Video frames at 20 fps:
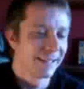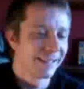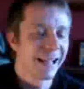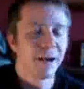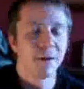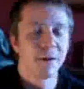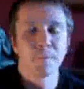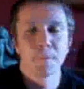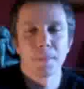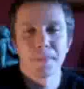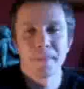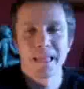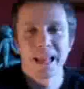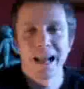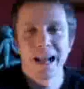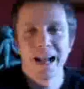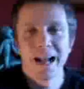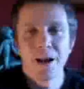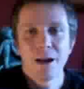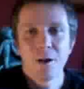Now,
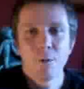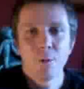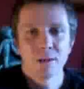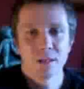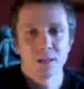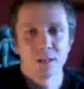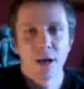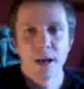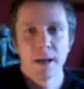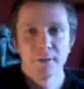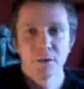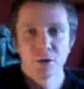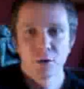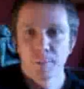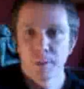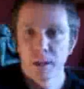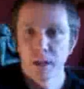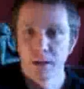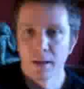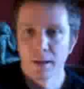I was going to
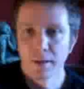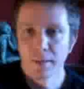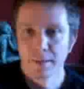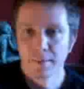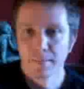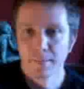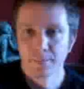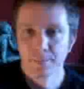Perth.